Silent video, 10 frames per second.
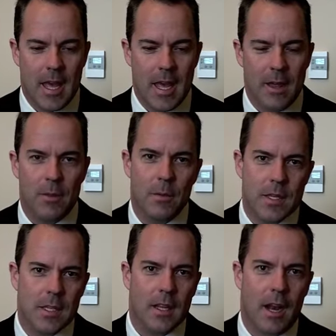And the
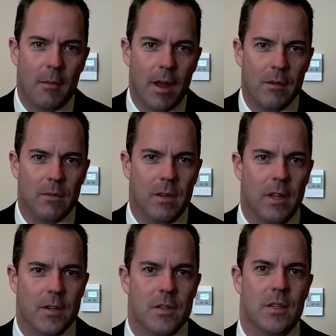reason that I ran for the
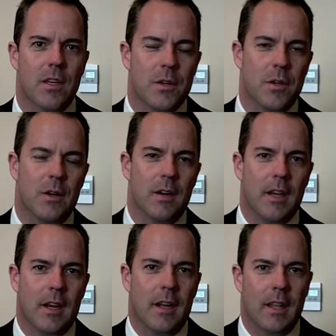legislature
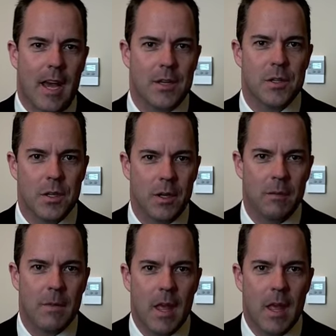last year